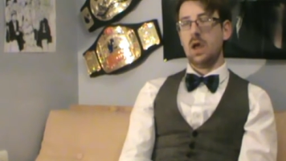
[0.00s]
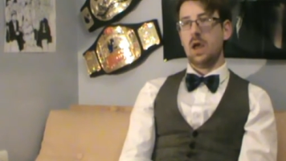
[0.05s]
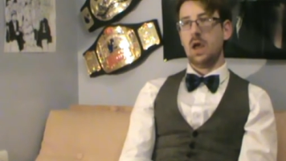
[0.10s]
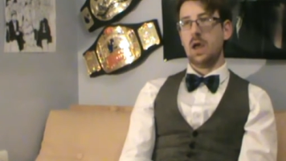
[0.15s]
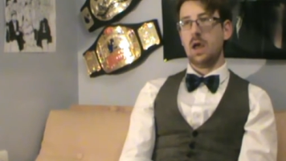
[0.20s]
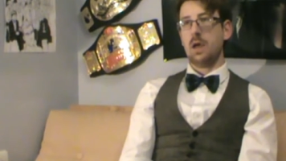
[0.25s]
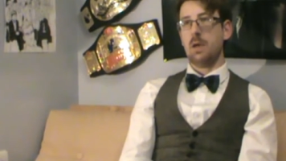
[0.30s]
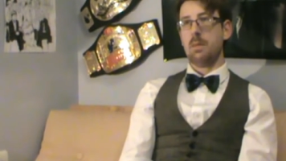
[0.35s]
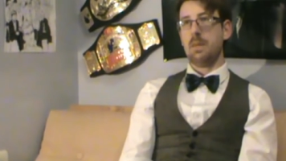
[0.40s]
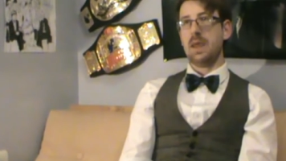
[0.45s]

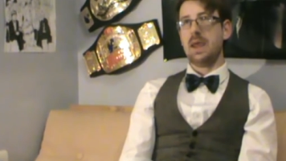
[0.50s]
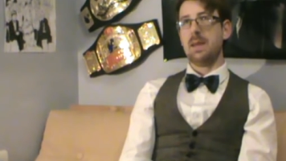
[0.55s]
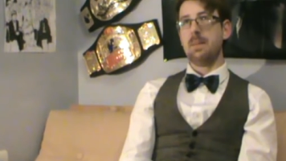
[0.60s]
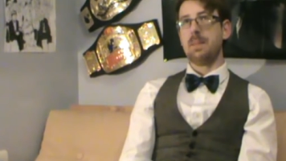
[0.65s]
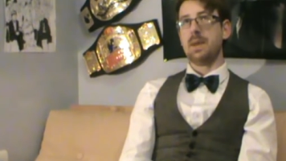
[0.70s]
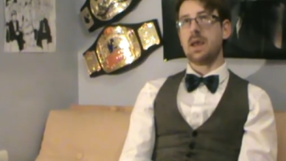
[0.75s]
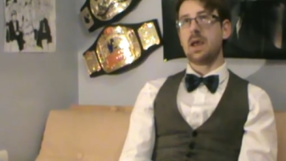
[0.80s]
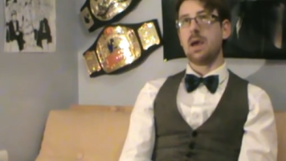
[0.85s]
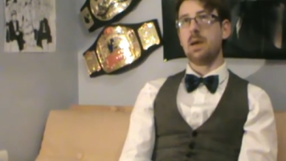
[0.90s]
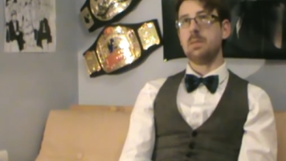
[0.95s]
um, it
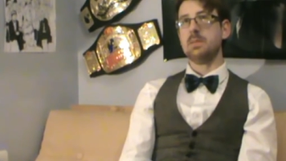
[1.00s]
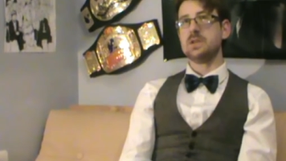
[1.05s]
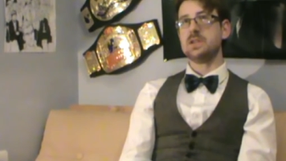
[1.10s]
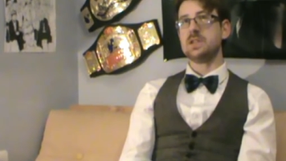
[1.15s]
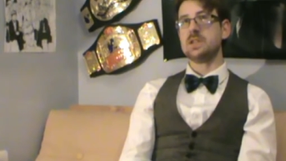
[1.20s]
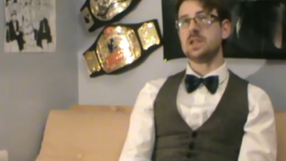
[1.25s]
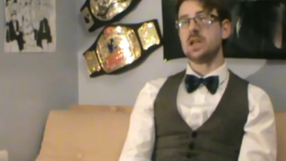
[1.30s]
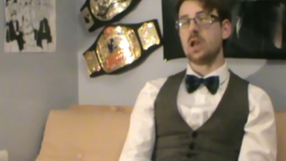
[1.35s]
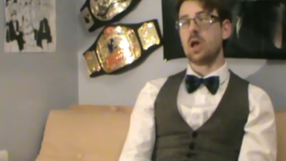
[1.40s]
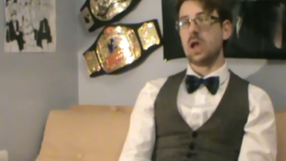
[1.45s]
becomes
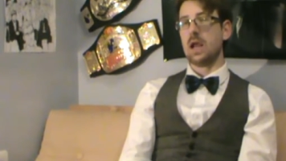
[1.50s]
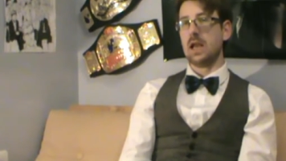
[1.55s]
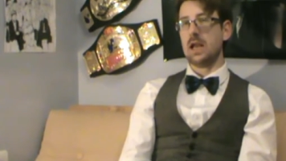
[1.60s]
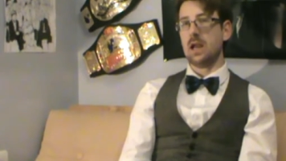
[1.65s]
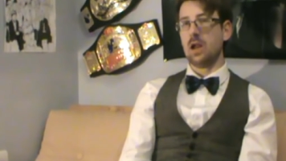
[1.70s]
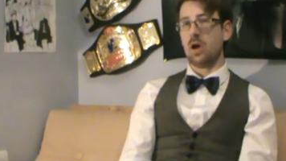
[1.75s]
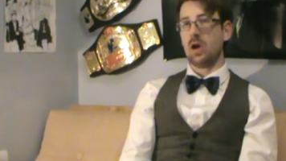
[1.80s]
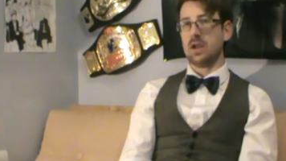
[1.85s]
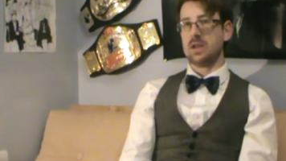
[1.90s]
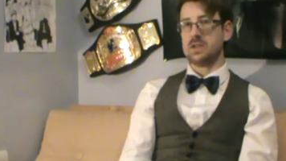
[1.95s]
slightly
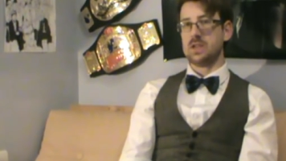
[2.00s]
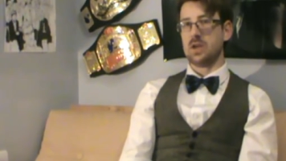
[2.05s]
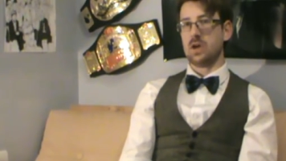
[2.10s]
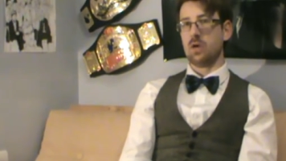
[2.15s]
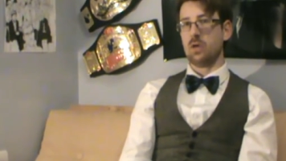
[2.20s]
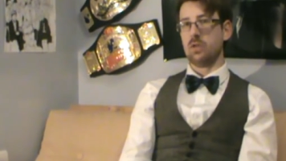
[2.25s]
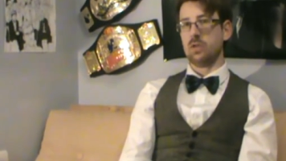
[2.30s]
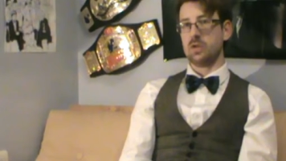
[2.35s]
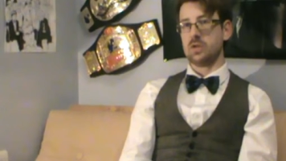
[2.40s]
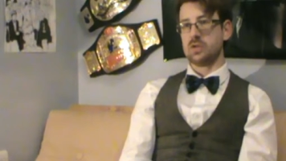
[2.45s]
lighter
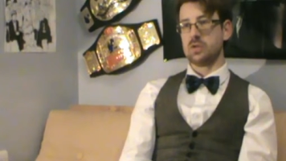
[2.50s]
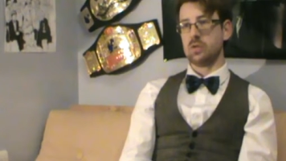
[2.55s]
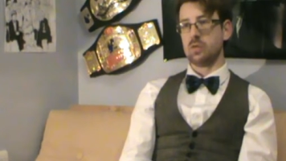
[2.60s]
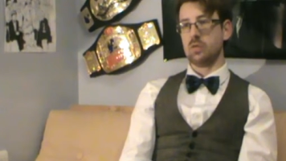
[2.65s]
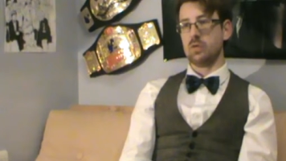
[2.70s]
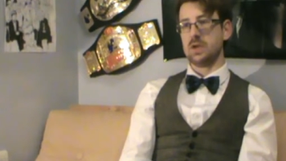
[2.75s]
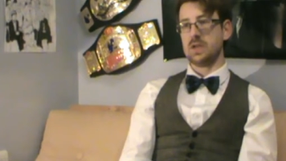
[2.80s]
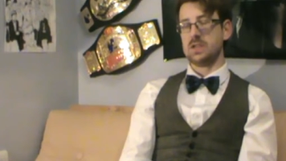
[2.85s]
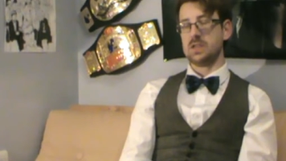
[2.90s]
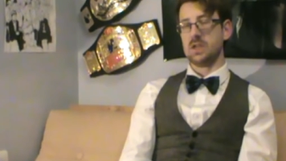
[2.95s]
on the
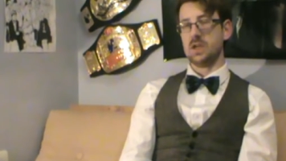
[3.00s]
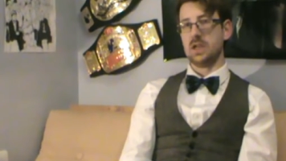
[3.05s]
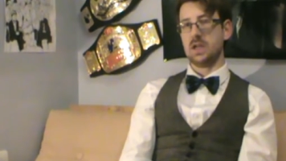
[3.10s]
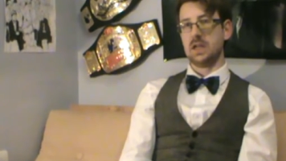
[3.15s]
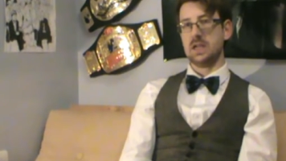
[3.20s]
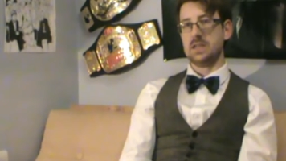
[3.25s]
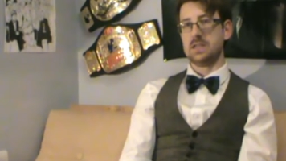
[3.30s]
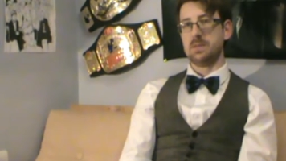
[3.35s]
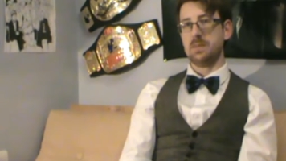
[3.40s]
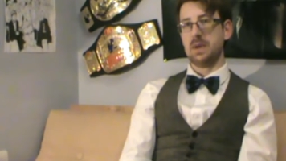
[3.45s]
story,
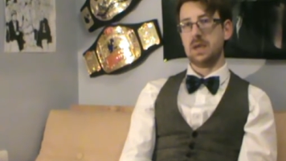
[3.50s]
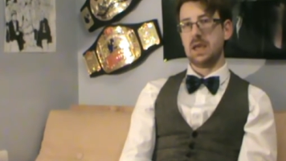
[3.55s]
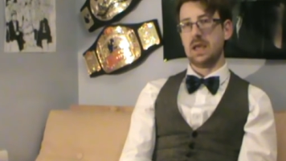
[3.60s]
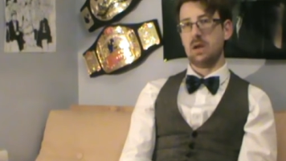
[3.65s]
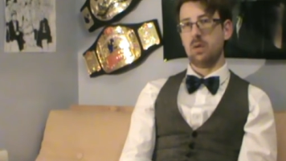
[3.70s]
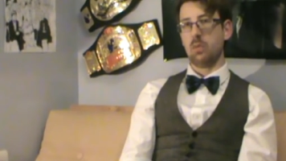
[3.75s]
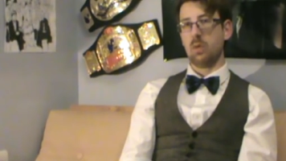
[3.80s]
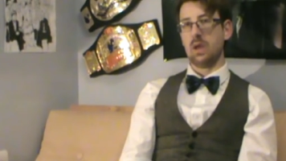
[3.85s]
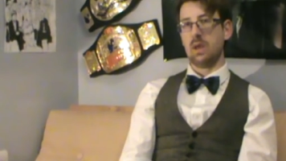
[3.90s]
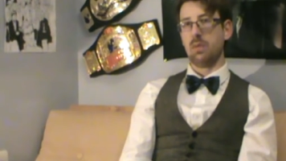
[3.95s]
certainly to
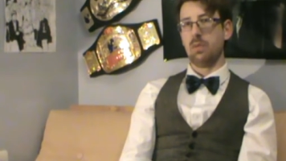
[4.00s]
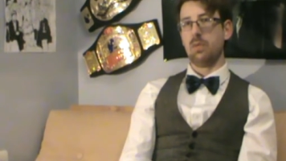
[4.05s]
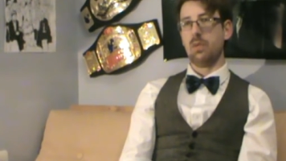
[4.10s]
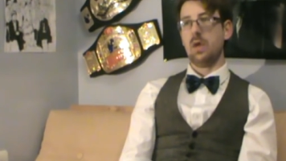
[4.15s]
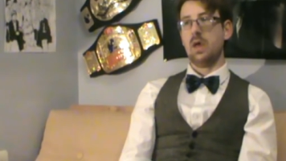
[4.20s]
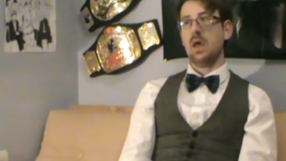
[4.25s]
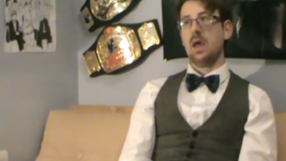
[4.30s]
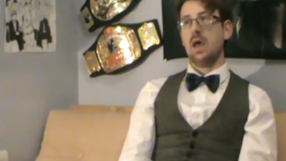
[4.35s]
begin with,